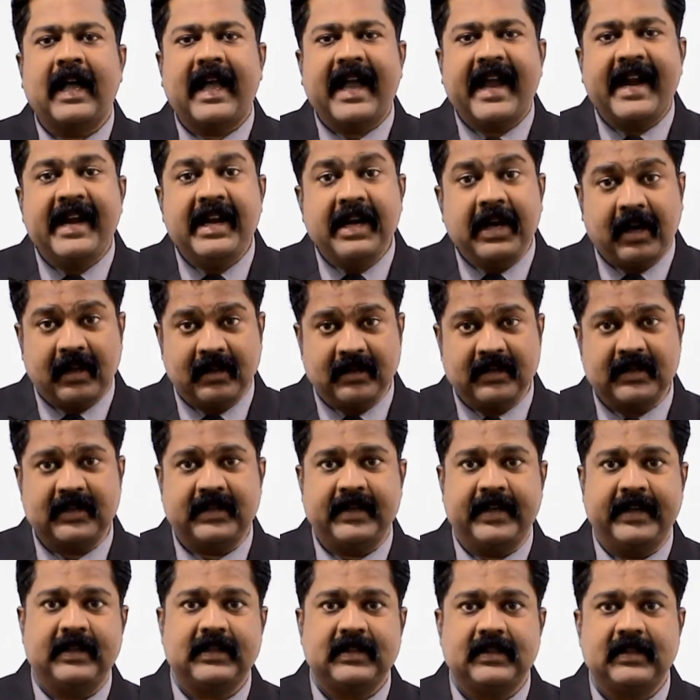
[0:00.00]
entrance
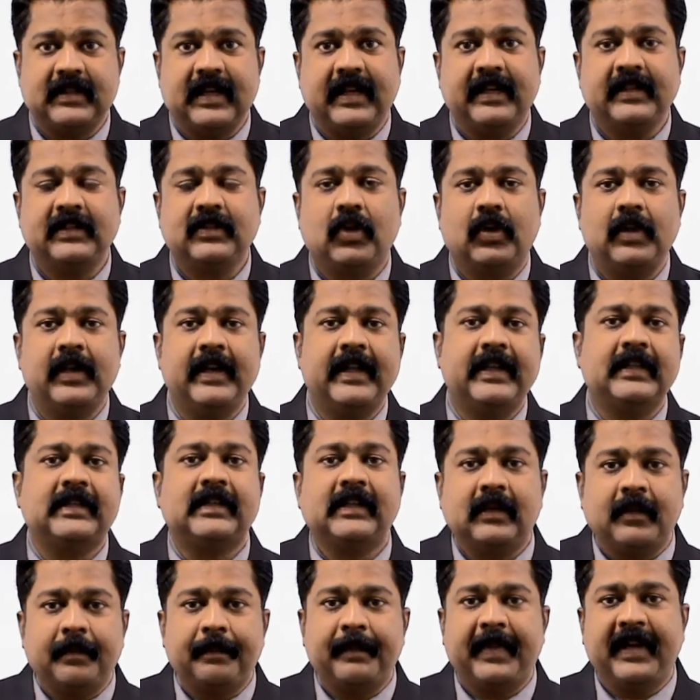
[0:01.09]
test, that is called as
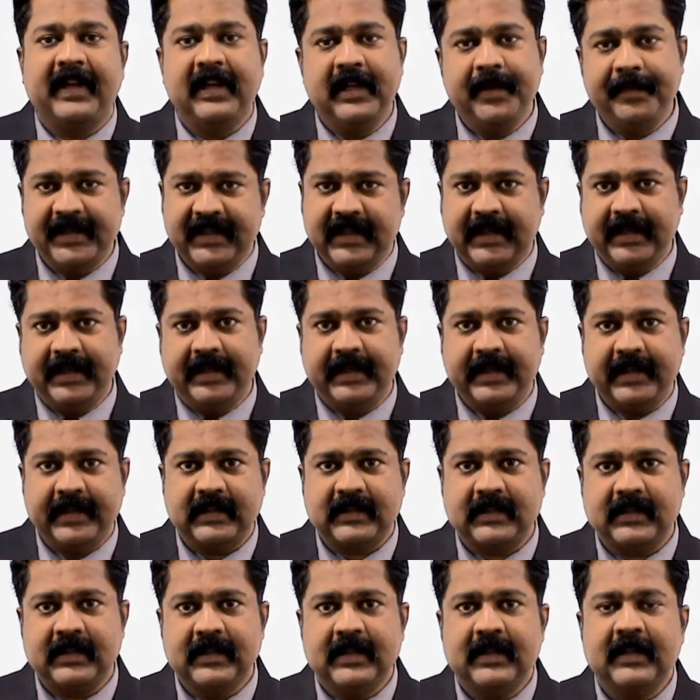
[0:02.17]
a preliminary
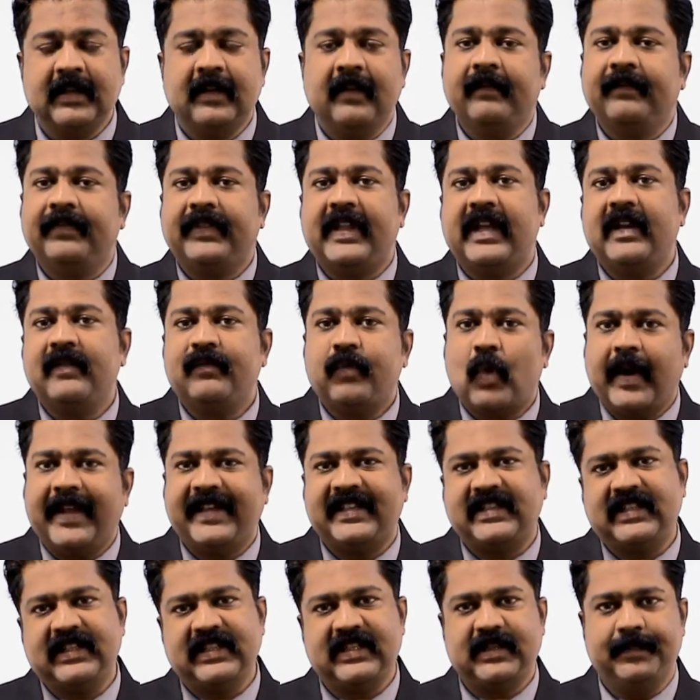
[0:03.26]
test. Then for
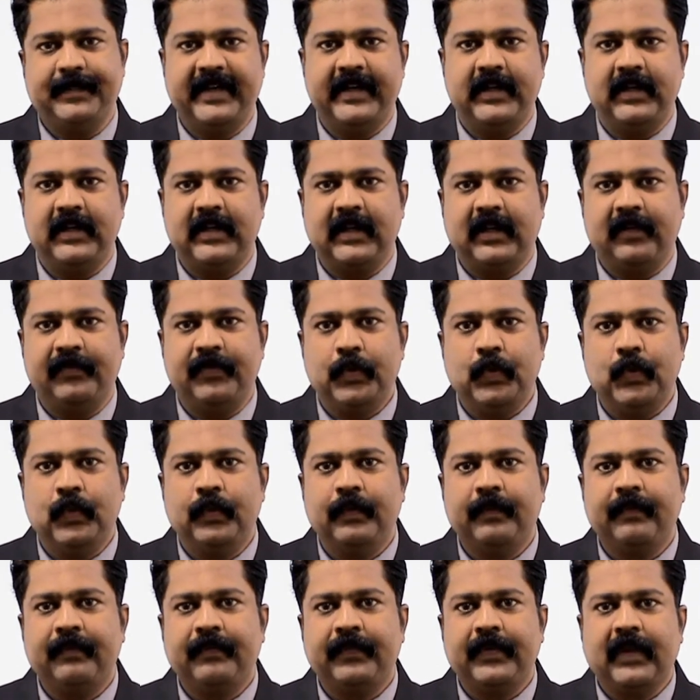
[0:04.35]
SSB interview,
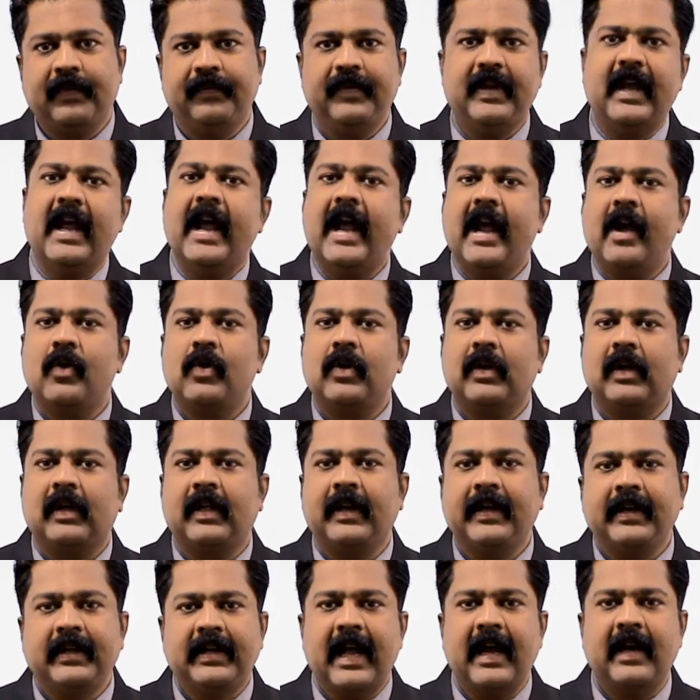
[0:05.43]
we have
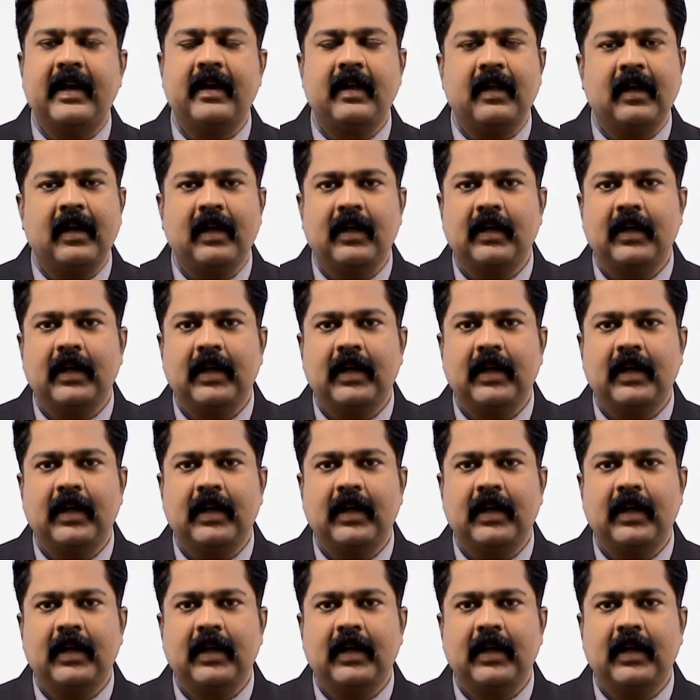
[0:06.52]
retired